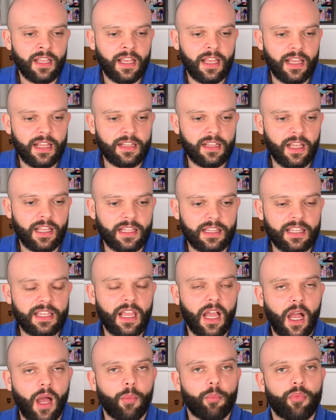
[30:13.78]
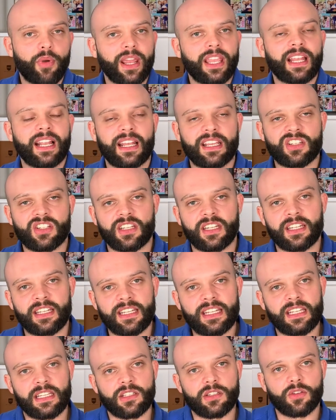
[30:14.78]
like the upregulation in
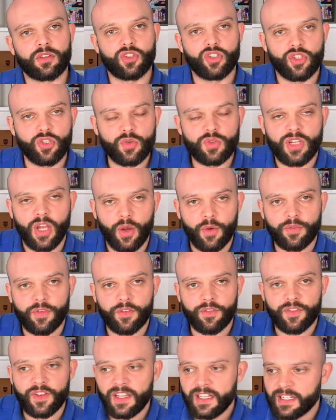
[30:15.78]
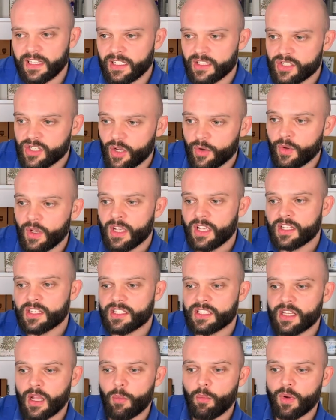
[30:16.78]
NEAT due to overfeeding. So
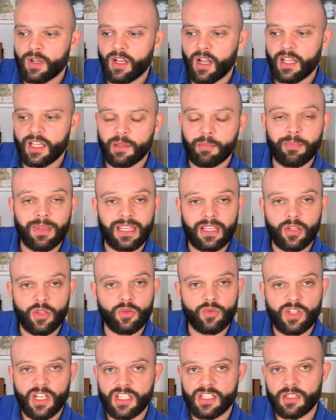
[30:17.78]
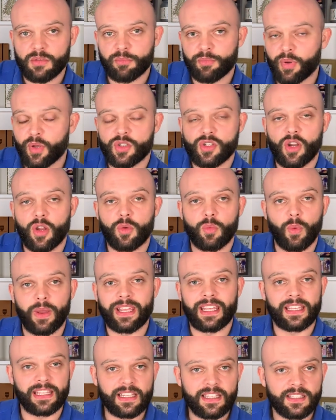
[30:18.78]
someone like me who doesn't put on
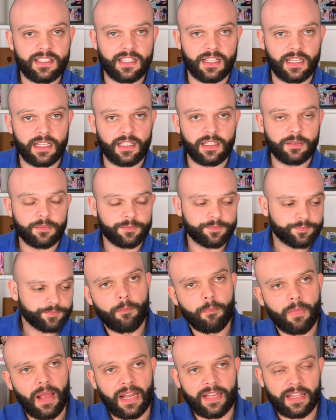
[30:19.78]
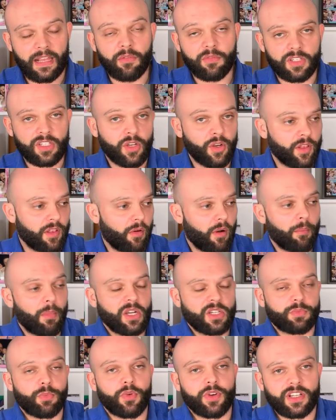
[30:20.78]
weight easily, and there are
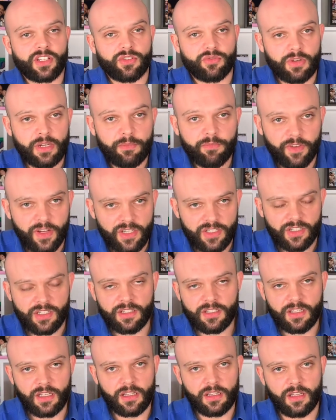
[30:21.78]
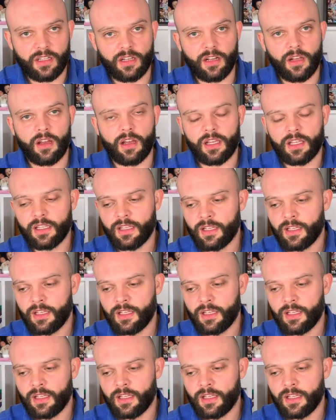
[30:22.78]
much more extreme versions than I,